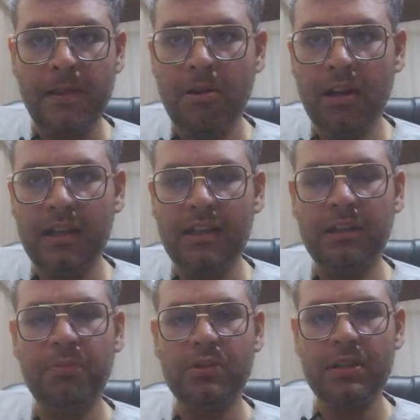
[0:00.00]
Okay,
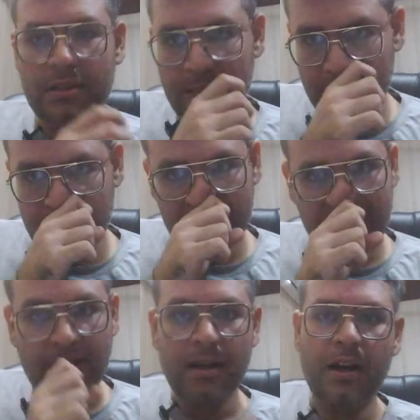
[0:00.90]
this position is
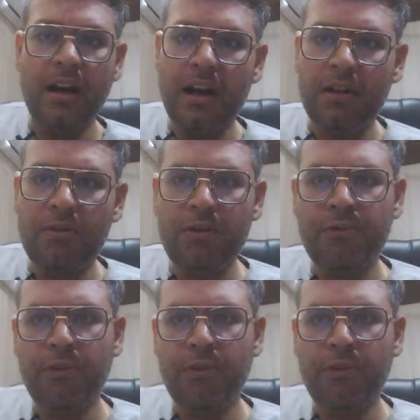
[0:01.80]
good